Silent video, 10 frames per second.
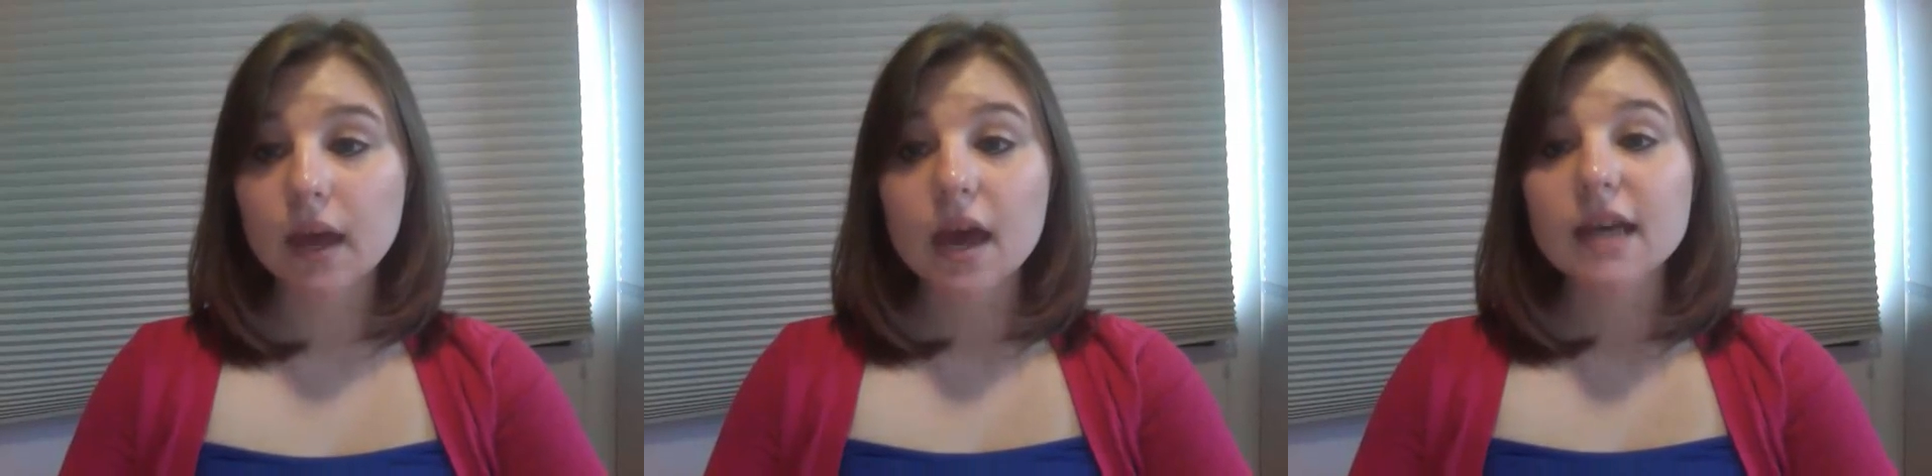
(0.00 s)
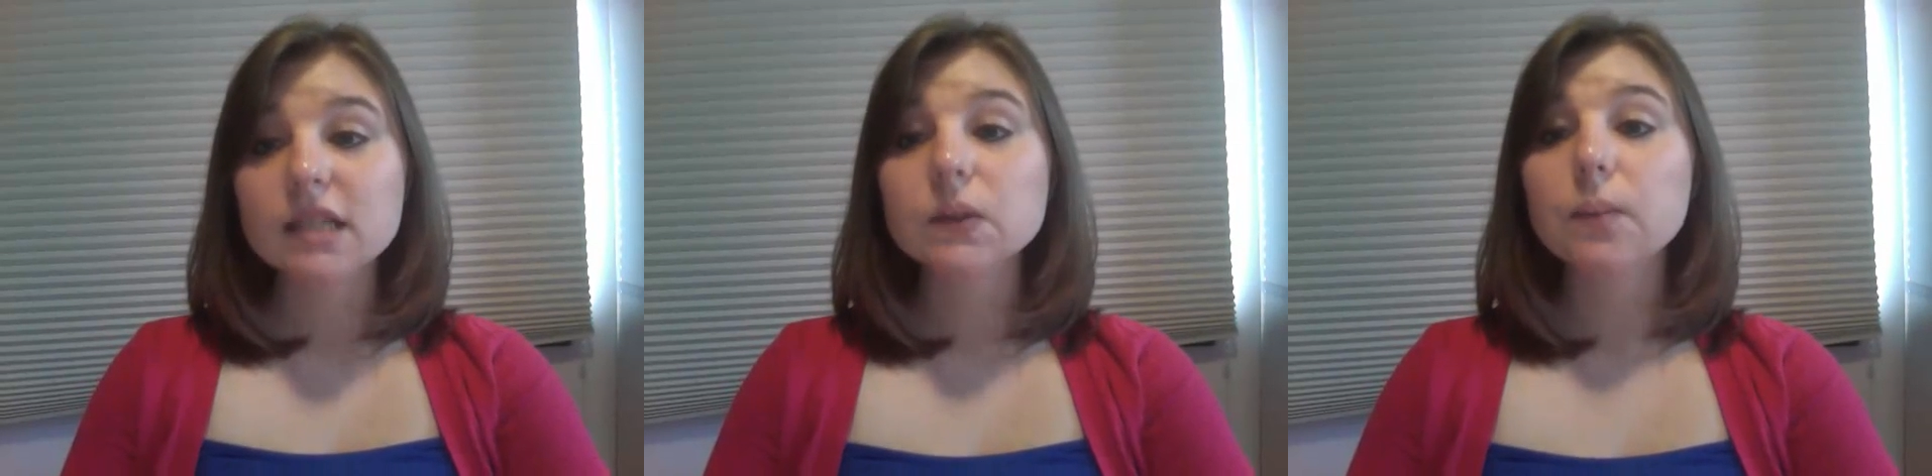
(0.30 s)
is
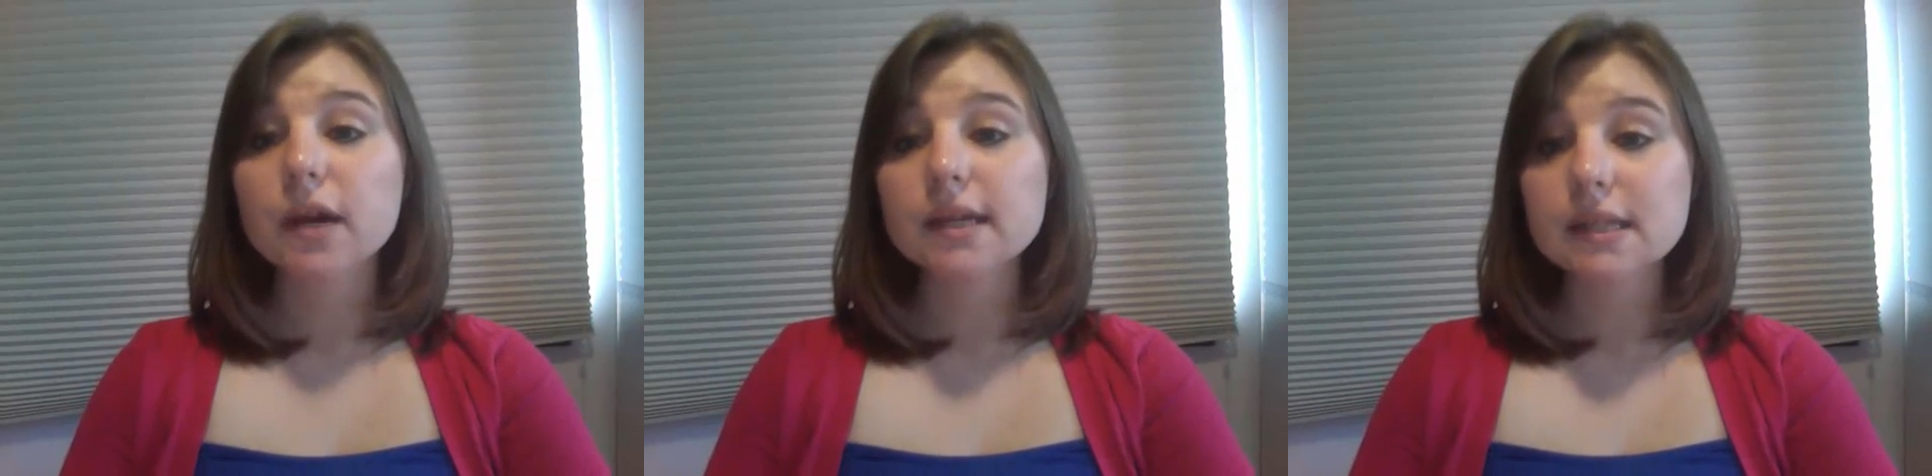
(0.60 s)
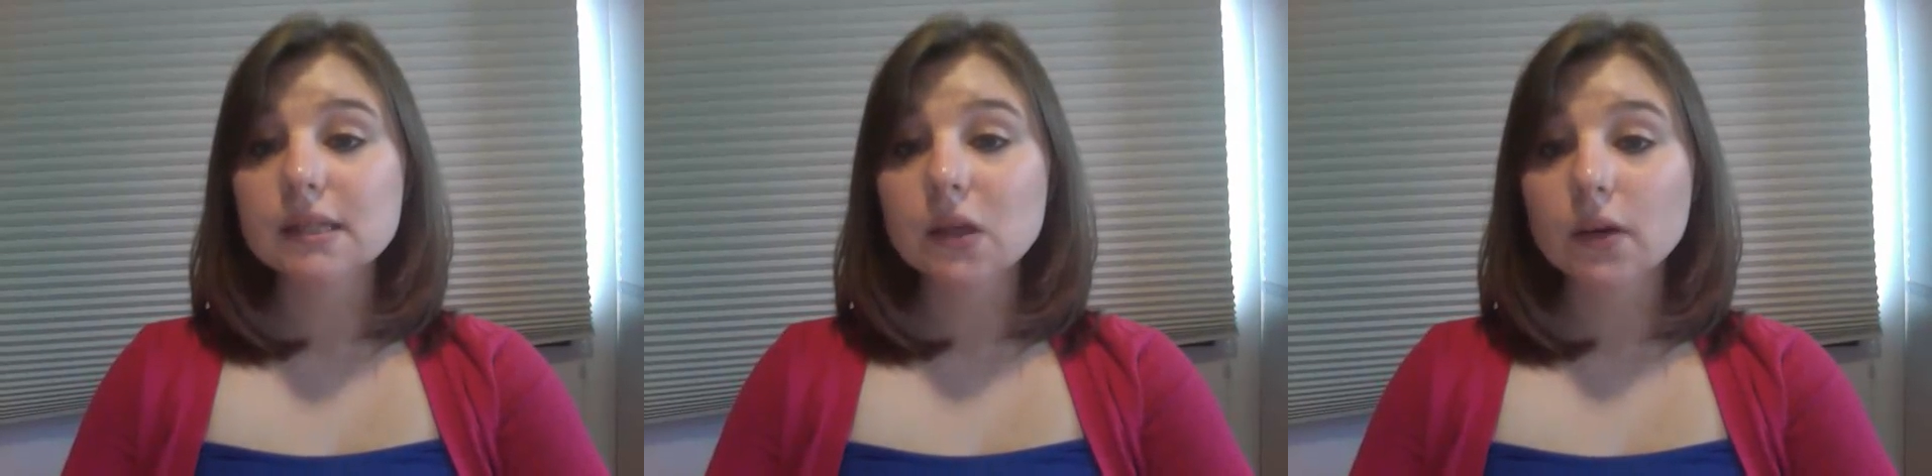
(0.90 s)
to embrace the
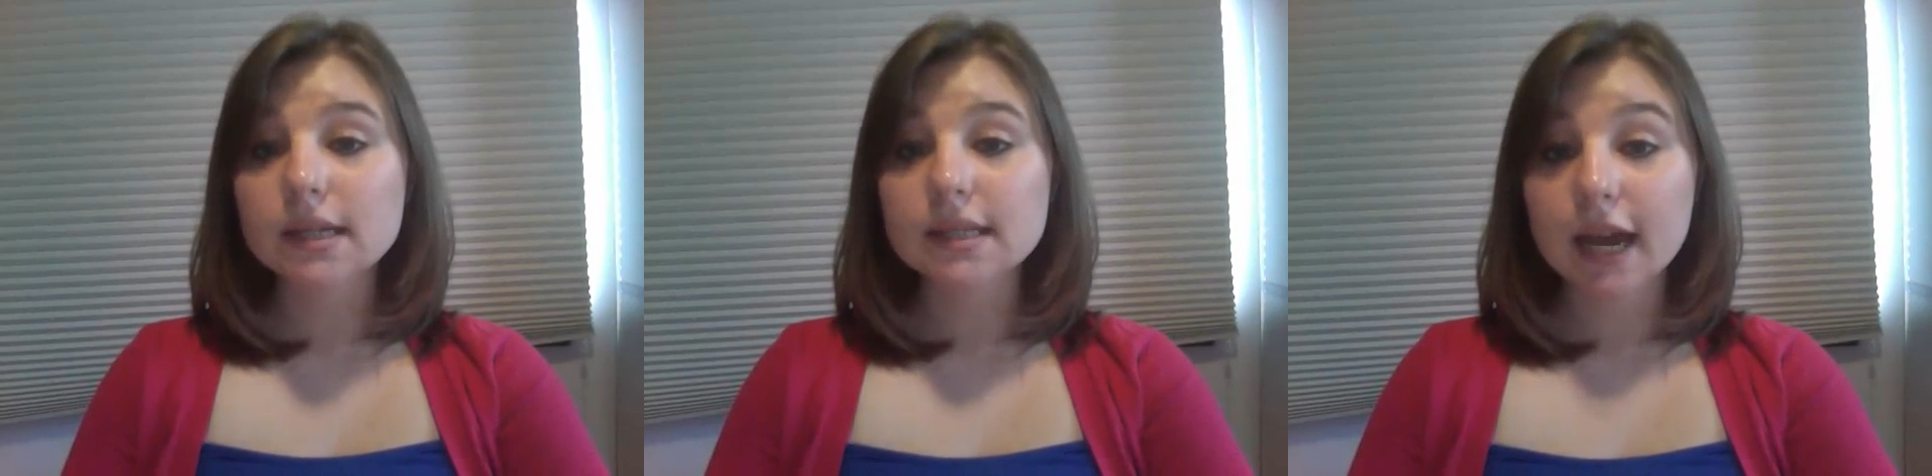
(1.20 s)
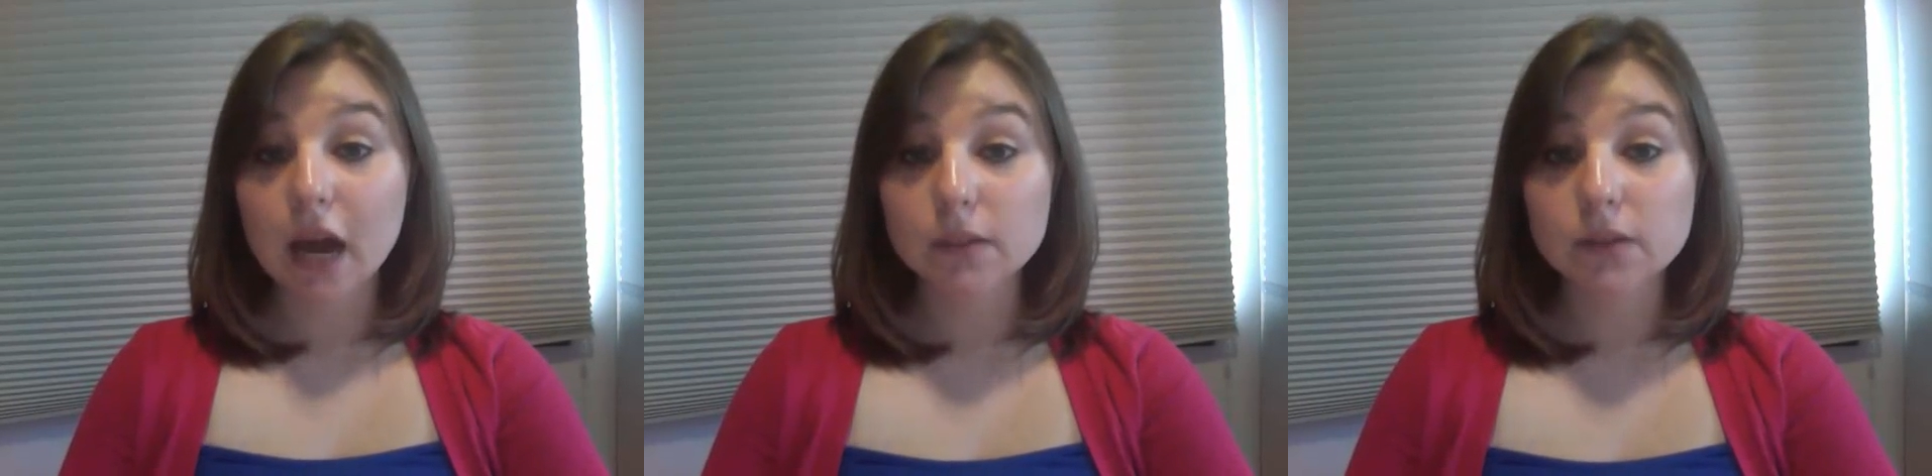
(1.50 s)
slowness that
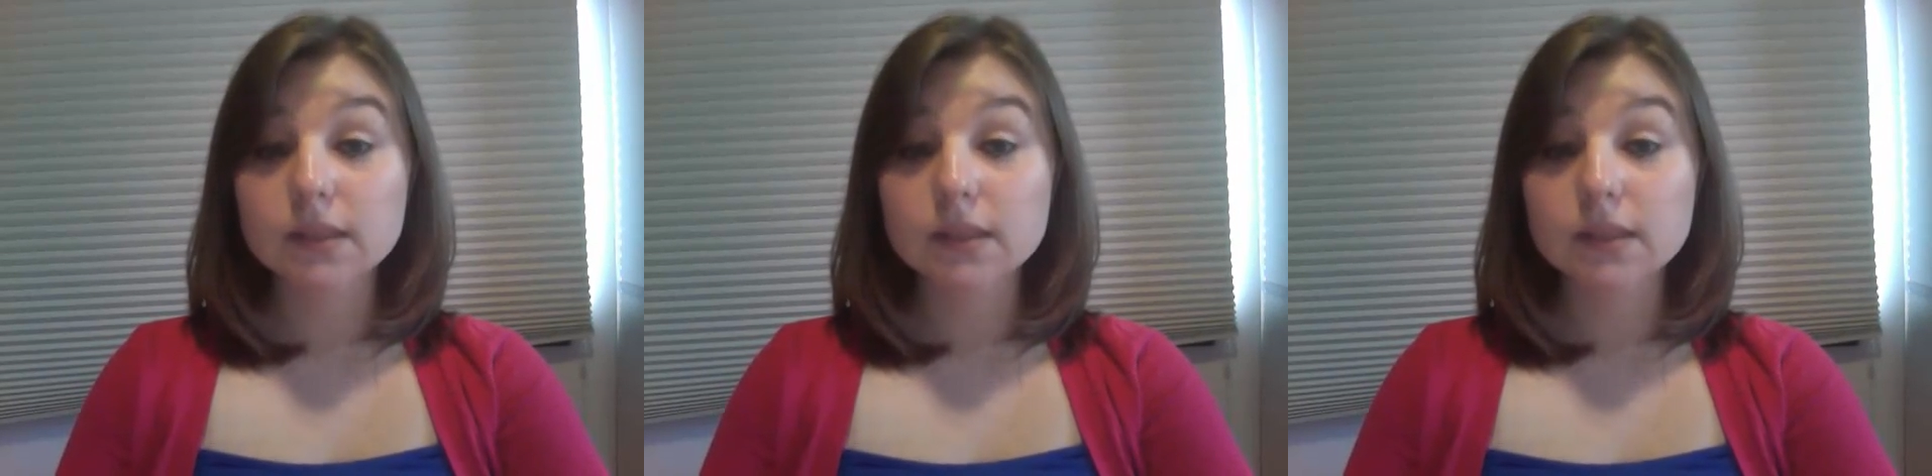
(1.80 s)
comes with